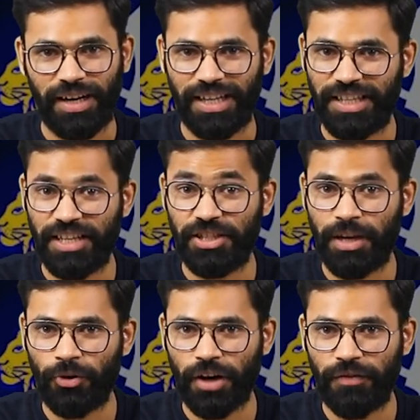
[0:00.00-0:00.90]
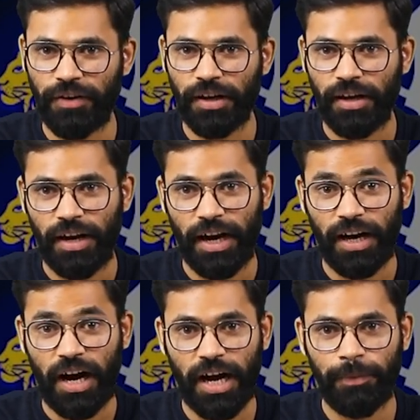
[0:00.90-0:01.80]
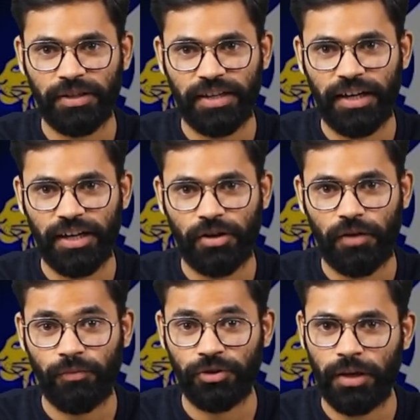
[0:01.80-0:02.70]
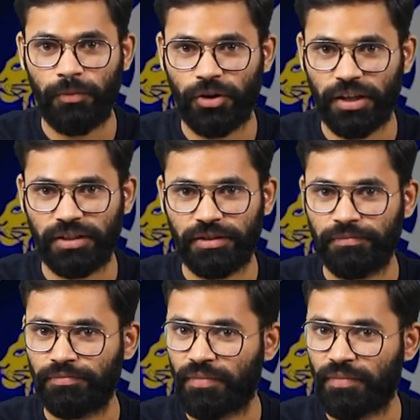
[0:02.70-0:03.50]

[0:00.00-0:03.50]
a changed demographic and a high percentage of Muslim voters.